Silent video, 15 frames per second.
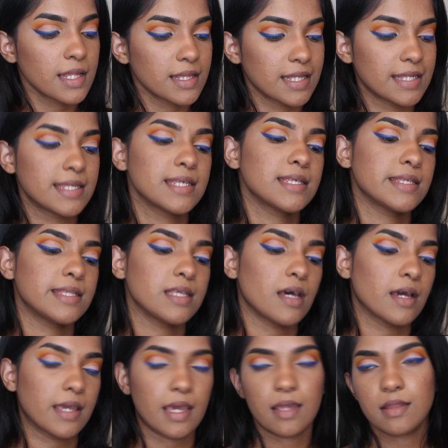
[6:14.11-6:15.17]
This is,
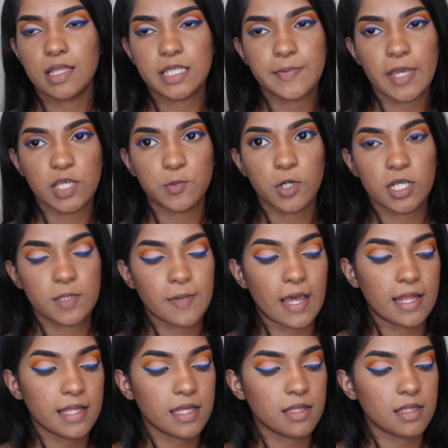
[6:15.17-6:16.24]
again, the Smashbox
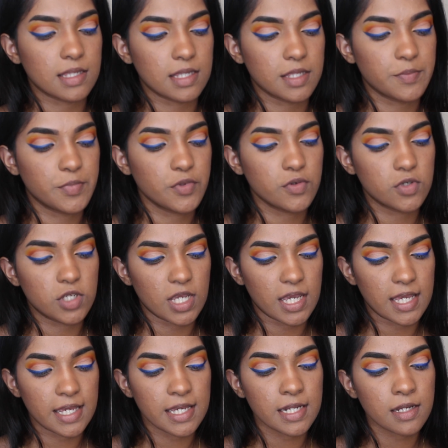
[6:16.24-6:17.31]
palette. This is blue
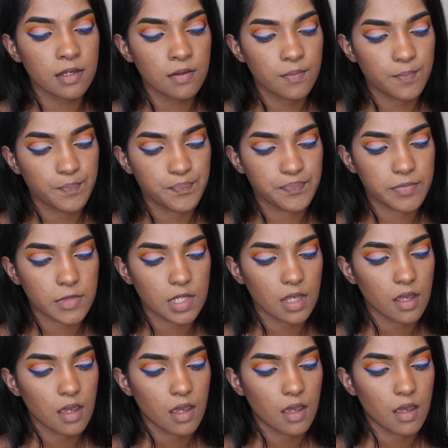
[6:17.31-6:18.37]
shade.
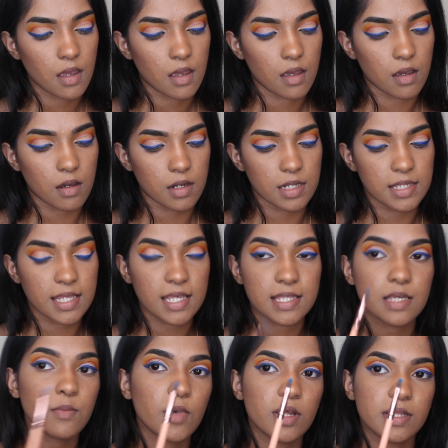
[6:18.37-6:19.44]
I'm going to take
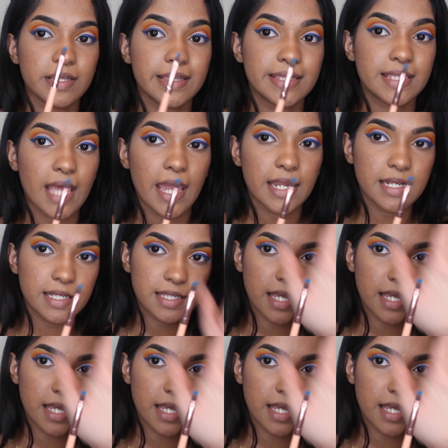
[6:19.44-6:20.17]
some on this tiny